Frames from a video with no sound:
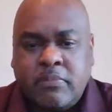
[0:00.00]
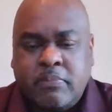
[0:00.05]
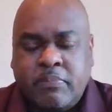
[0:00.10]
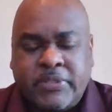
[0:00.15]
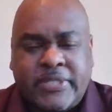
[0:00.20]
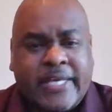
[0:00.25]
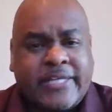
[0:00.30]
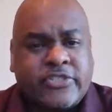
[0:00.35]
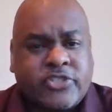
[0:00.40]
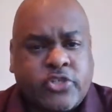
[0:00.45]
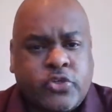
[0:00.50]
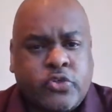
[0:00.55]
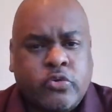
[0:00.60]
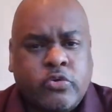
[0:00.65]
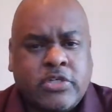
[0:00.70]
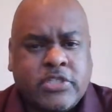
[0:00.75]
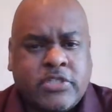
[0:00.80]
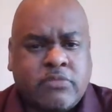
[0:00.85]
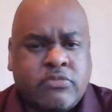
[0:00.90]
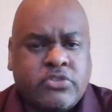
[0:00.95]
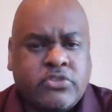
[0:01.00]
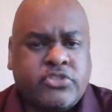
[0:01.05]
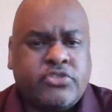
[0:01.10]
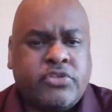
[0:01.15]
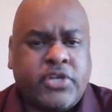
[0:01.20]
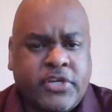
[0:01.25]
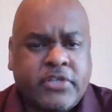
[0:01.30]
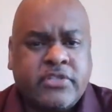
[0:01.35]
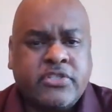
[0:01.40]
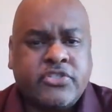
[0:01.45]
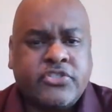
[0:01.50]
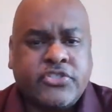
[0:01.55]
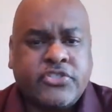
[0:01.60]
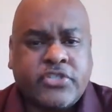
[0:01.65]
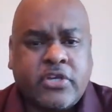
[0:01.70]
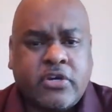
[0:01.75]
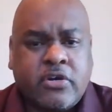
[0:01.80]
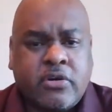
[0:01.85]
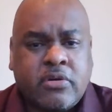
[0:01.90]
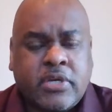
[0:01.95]
But that's cool because I want you to hear the
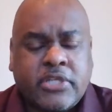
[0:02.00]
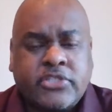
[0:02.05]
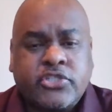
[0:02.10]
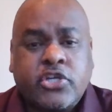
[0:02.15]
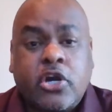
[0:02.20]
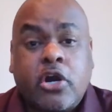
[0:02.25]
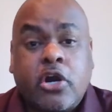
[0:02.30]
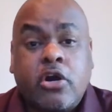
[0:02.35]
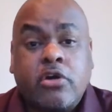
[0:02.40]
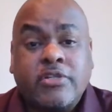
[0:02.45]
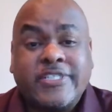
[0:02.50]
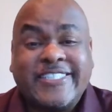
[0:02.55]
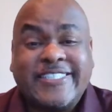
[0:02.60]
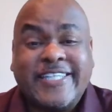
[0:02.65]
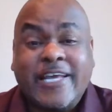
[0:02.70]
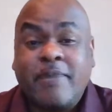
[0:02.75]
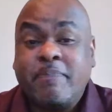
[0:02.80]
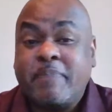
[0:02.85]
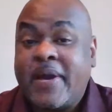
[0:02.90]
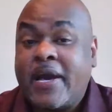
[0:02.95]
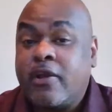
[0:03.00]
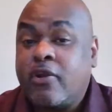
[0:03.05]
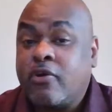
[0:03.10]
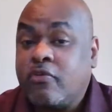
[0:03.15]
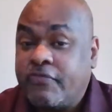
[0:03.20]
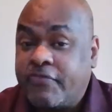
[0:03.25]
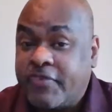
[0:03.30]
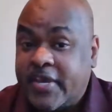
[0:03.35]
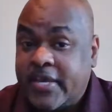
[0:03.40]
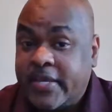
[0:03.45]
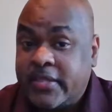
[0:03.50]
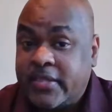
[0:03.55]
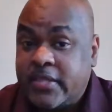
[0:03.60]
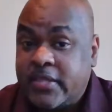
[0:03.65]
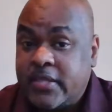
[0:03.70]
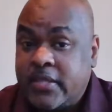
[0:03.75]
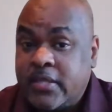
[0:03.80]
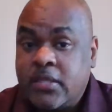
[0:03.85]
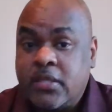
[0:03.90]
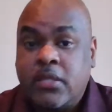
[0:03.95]
song. It's called Step Out on Faith
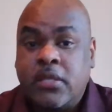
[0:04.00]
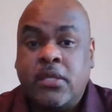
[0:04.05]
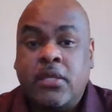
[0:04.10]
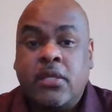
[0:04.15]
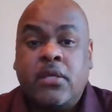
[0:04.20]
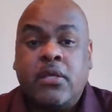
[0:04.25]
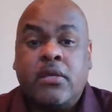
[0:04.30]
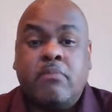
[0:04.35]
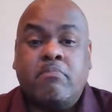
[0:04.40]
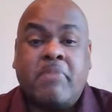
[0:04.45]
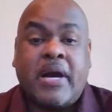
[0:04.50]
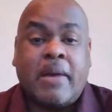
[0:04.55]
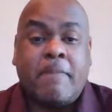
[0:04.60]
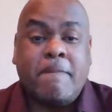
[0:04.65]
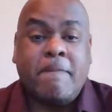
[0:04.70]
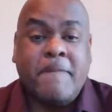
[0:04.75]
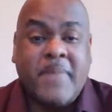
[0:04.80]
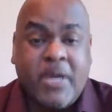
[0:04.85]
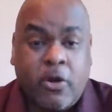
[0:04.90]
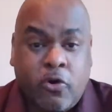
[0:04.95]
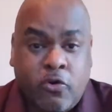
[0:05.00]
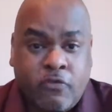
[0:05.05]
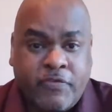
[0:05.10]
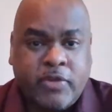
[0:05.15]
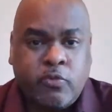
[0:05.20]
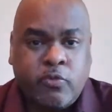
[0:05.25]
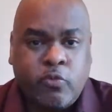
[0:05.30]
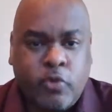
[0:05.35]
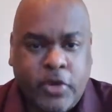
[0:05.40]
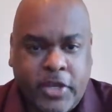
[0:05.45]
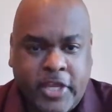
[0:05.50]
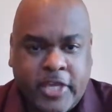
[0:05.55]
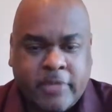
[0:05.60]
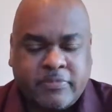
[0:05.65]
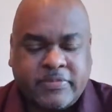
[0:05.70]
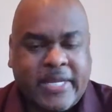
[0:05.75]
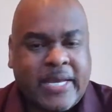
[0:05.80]
by Melvin Williams.